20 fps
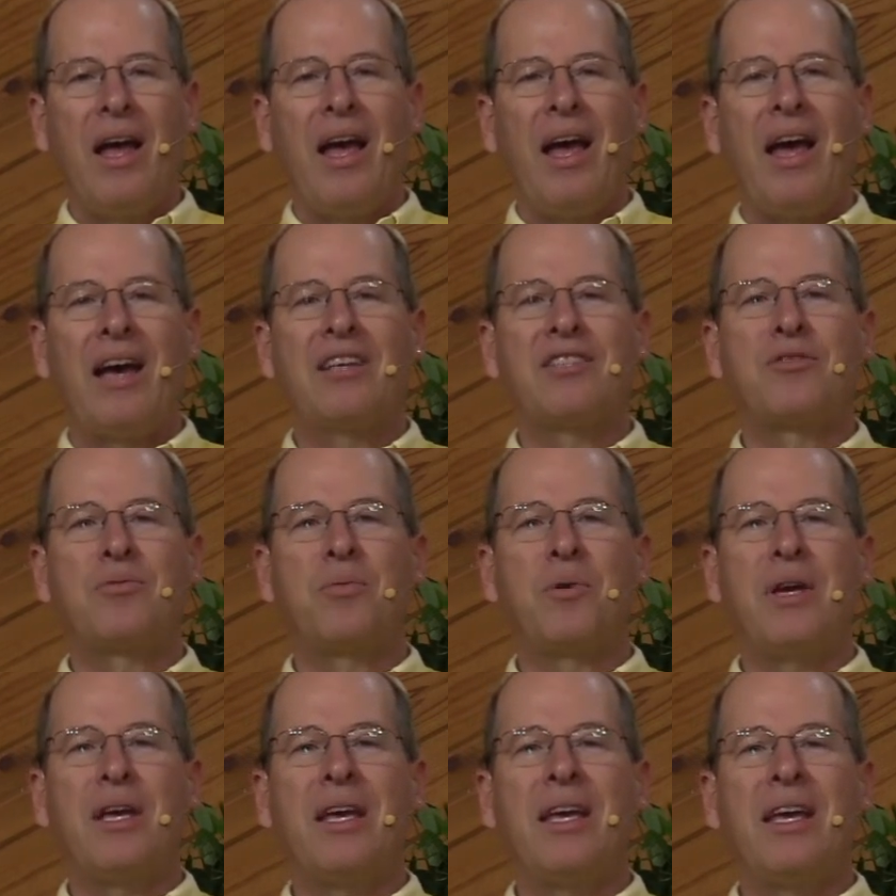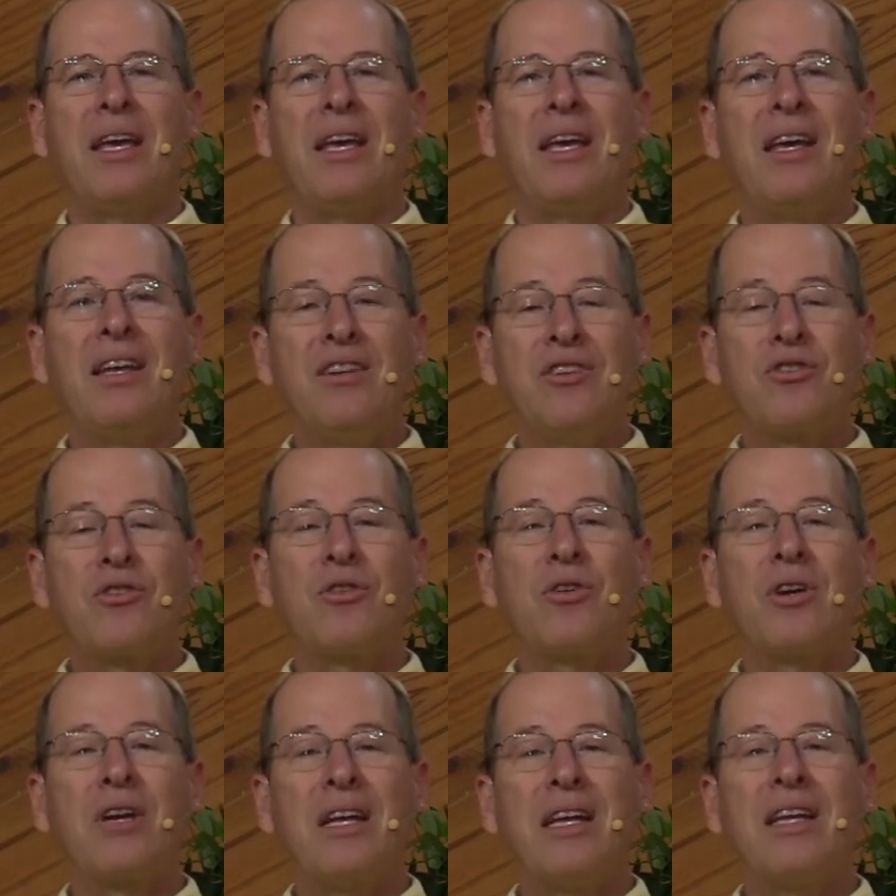as we
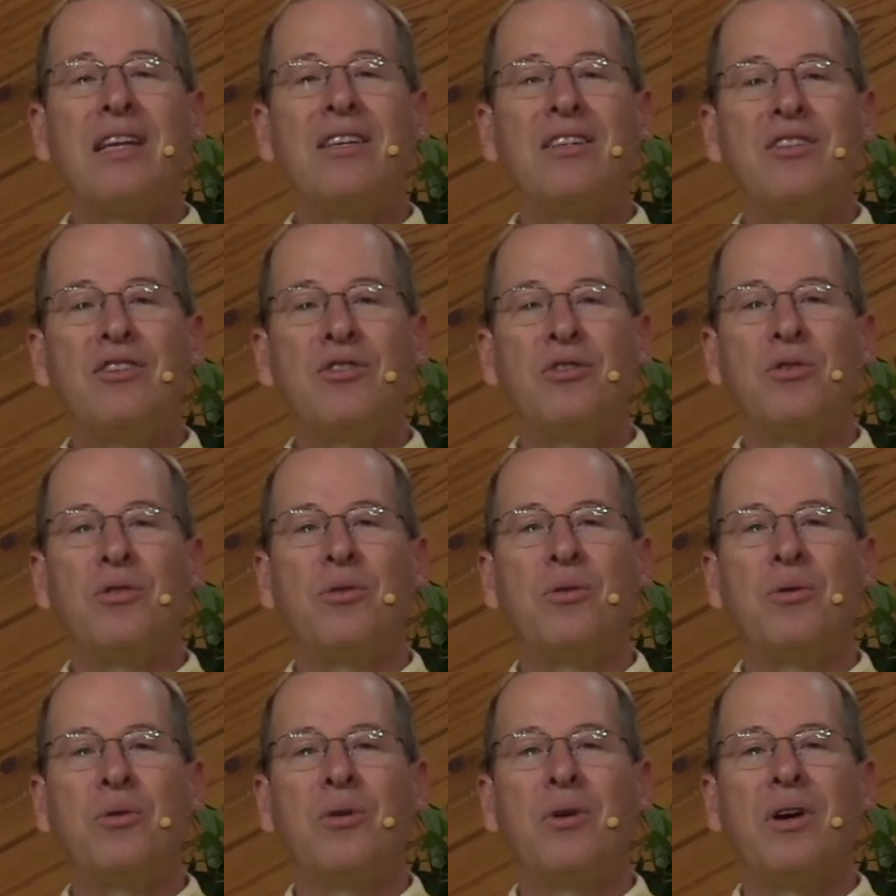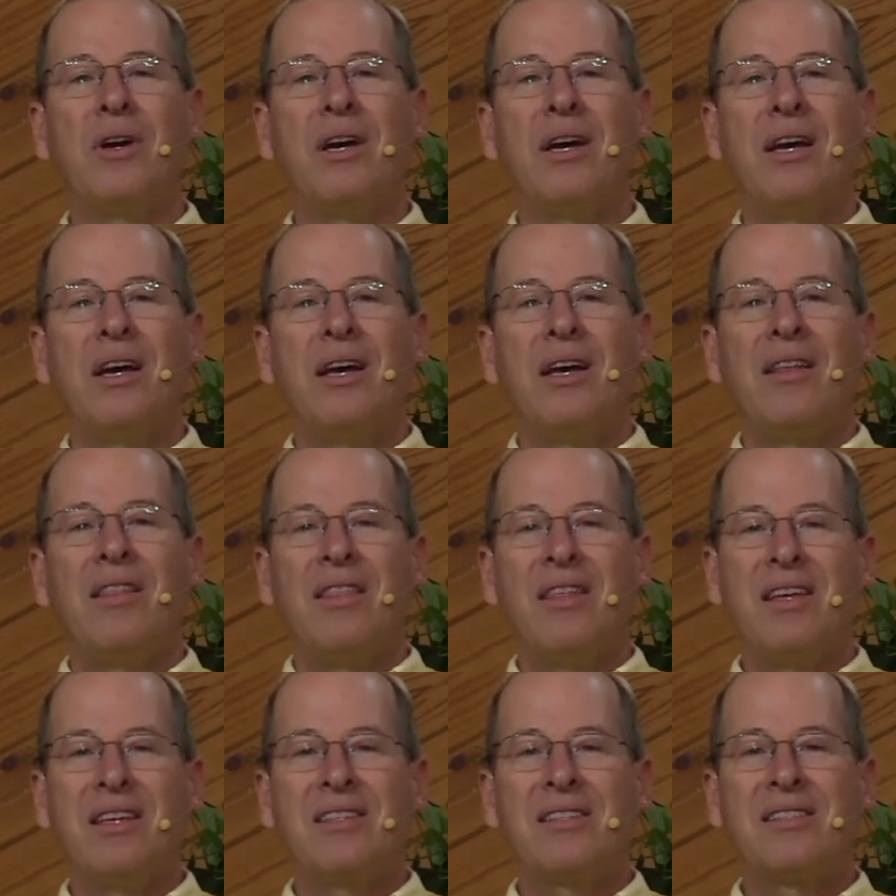enter into
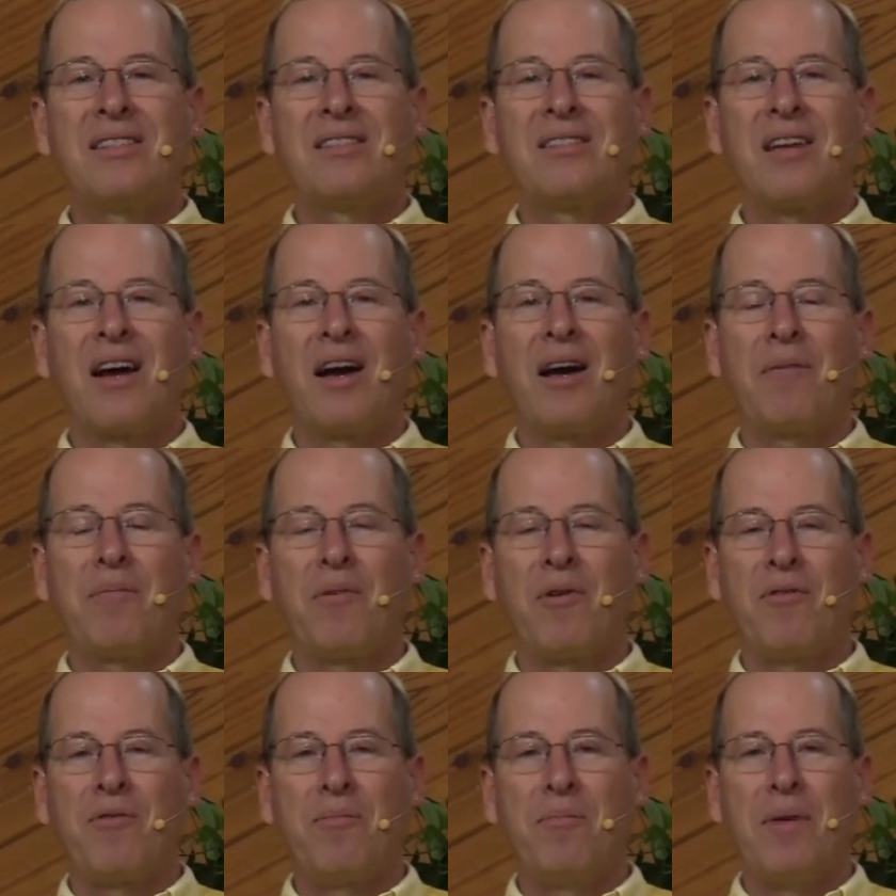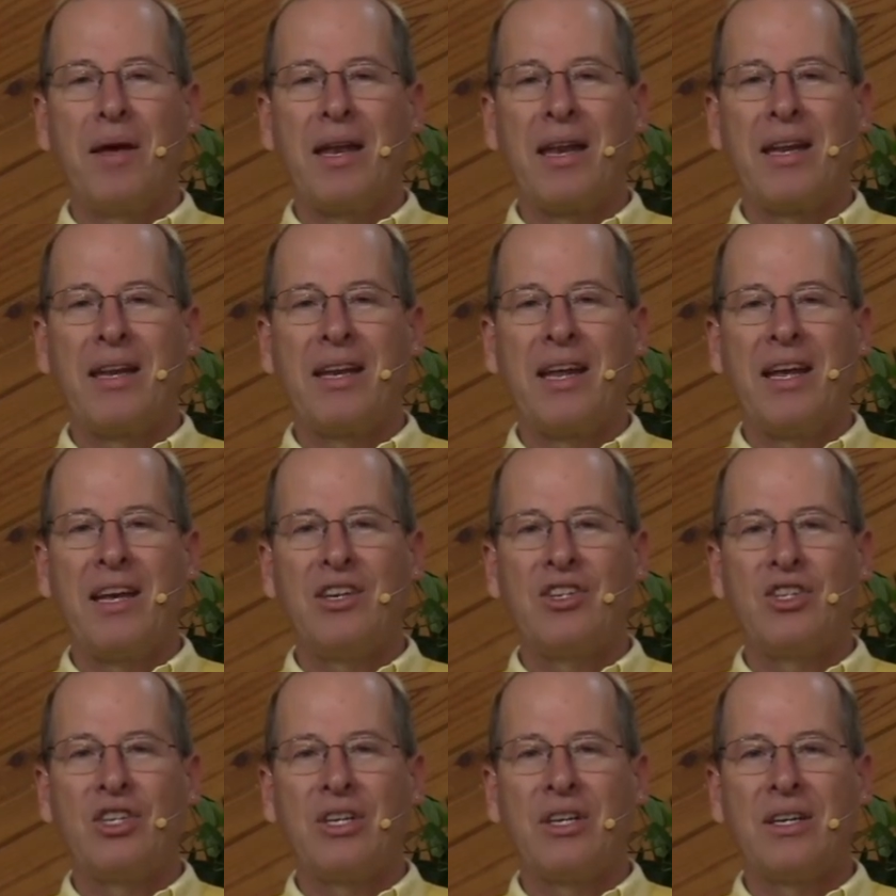this time of
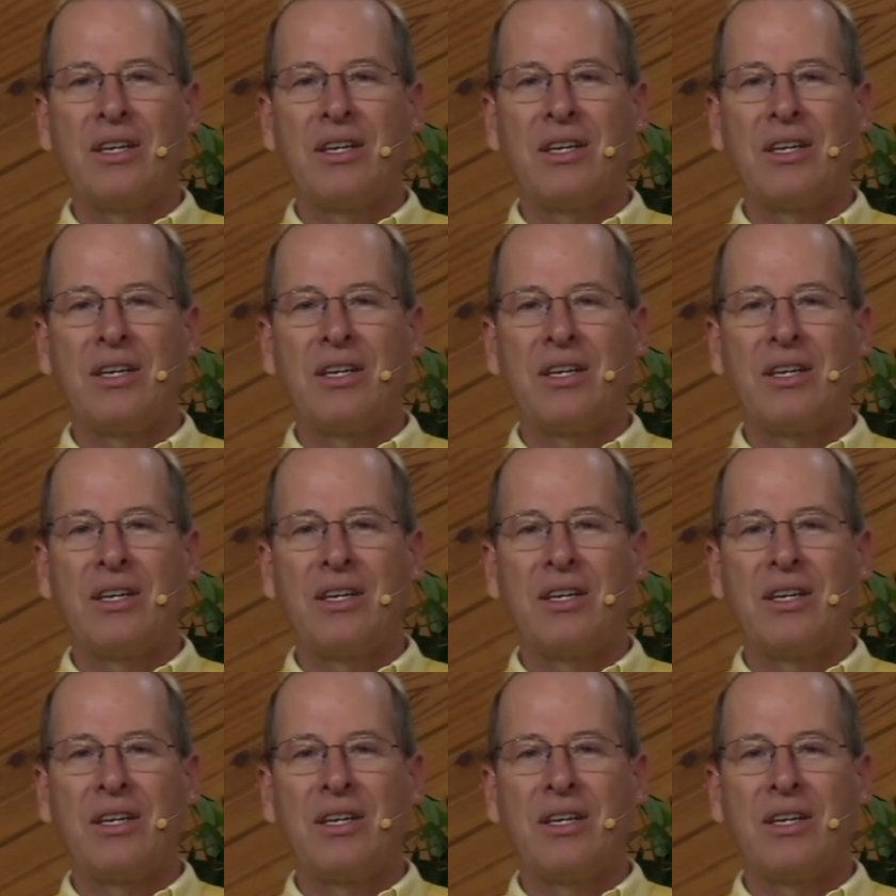meditation.